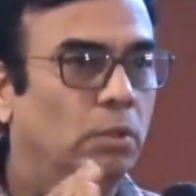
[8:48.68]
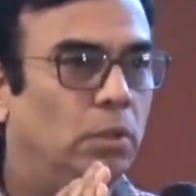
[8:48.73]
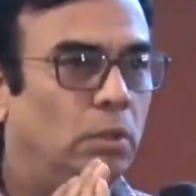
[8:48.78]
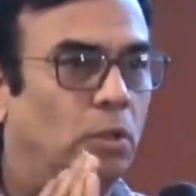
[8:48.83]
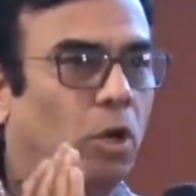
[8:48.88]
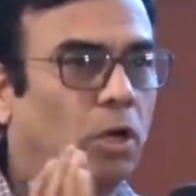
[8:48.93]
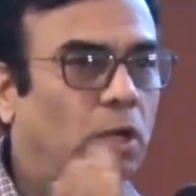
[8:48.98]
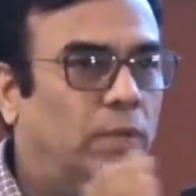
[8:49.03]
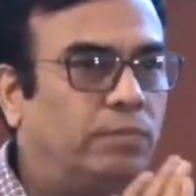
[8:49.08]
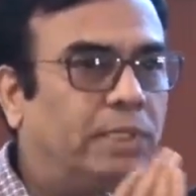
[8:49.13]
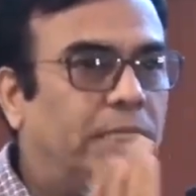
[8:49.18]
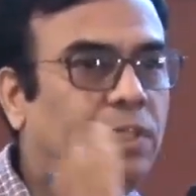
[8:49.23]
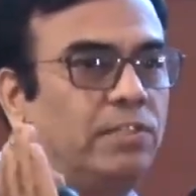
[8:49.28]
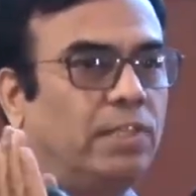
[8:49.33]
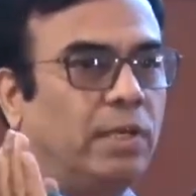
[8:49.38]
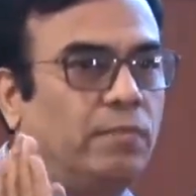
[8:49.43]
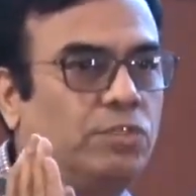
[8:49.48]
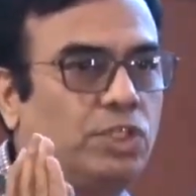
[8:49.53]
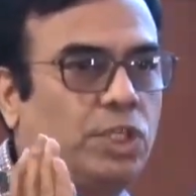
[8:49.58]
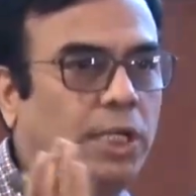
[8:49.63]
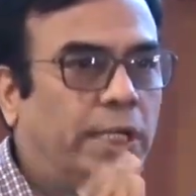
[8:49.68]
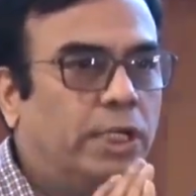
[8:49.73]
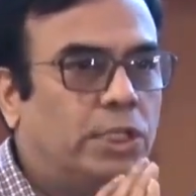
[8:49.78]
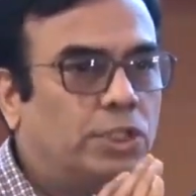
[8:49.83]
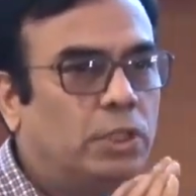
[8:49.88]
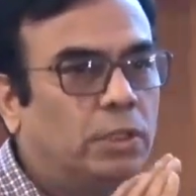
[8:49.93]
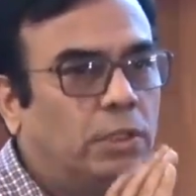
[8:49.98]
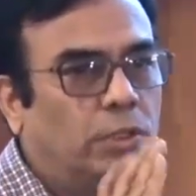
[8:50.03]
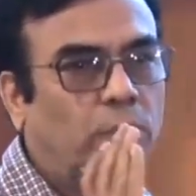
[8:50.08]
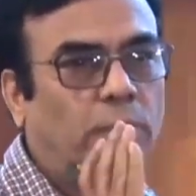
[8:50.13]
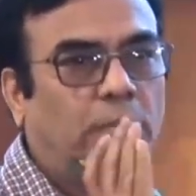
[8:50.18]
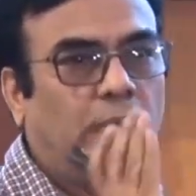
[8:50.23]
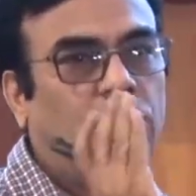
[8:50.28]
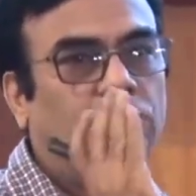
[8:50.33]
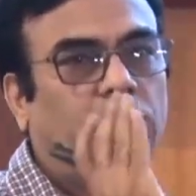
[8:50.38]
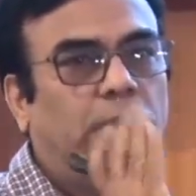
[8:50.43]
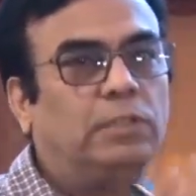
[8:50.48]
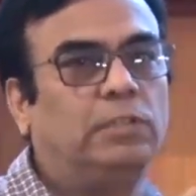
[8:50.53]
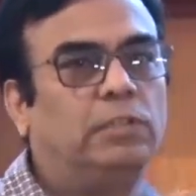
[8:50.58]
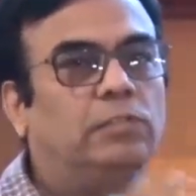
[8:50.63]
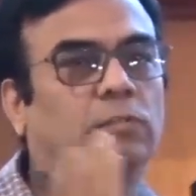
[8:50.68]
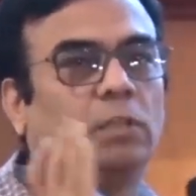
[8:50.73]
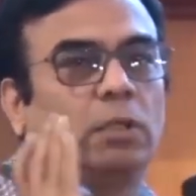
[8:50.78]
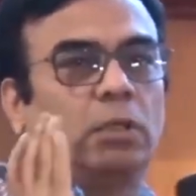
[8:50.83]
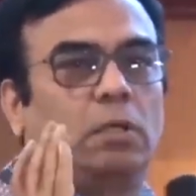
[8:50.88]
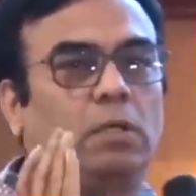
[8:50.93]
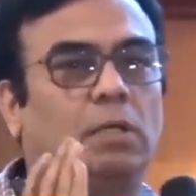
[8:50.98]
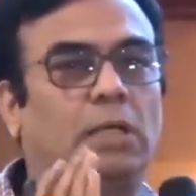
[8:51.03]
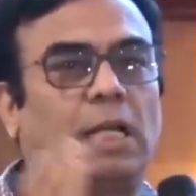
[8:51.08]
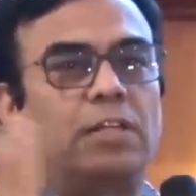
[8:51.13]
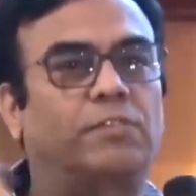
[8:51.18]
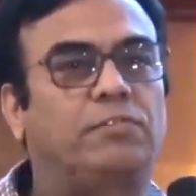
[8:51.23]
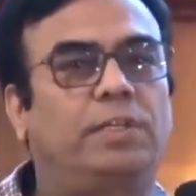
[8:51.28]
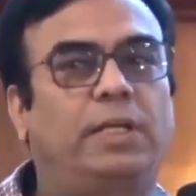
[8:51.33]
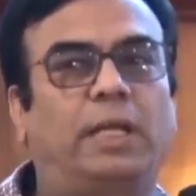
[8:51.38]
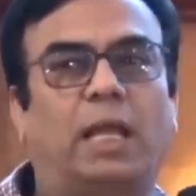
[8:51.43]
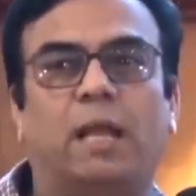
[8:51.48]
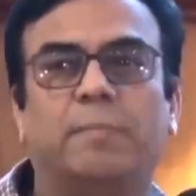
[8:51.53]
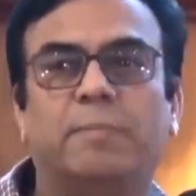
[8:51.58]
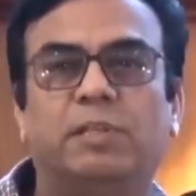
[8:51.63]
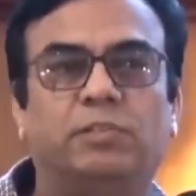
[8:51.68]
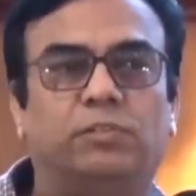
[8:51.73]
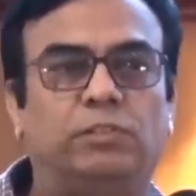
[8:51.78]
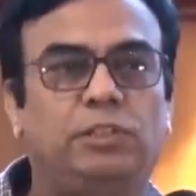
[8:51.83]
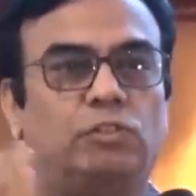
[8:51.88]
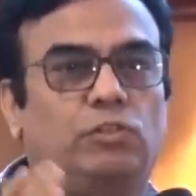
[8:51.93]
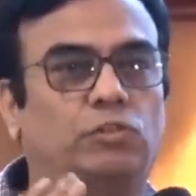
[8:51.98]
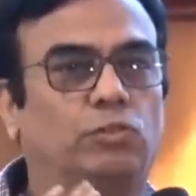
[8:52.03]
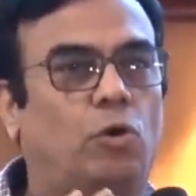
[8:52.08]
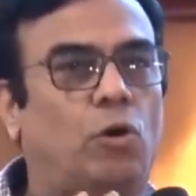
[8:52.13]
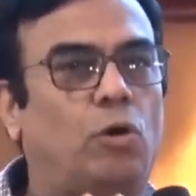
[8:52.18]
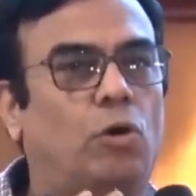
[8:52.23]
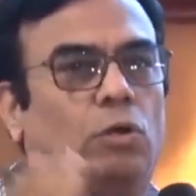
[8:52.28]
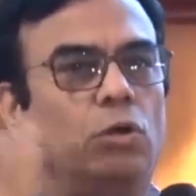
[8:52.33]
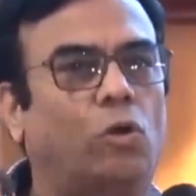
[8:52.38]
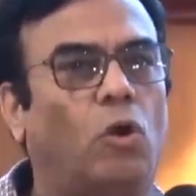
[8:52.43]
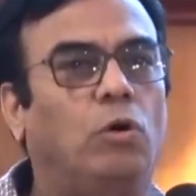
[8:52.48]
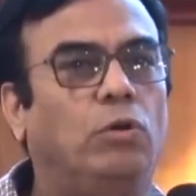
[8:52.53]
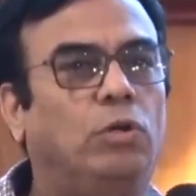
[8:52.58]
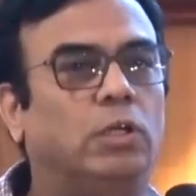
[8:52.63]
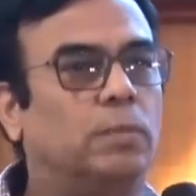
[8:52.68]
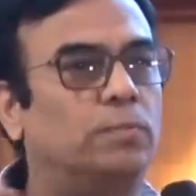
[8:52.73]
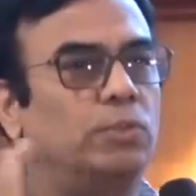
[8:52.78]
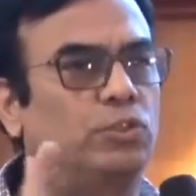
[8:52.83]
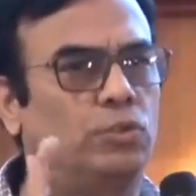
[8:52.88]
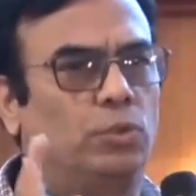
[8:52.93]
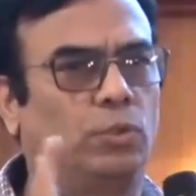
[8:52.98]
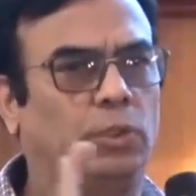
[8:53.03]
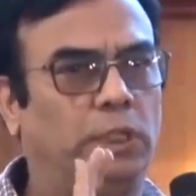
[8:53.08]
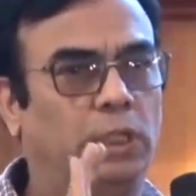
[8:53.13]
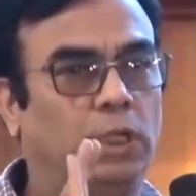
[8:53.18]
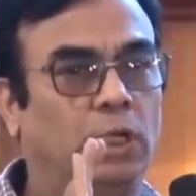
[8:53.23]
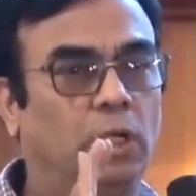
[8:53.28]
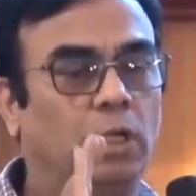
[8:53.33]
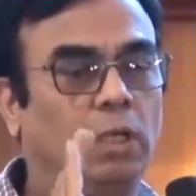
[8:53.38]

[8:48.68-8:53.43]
Lot of things have changed. You can say this is a classic MNC stock, long-term story.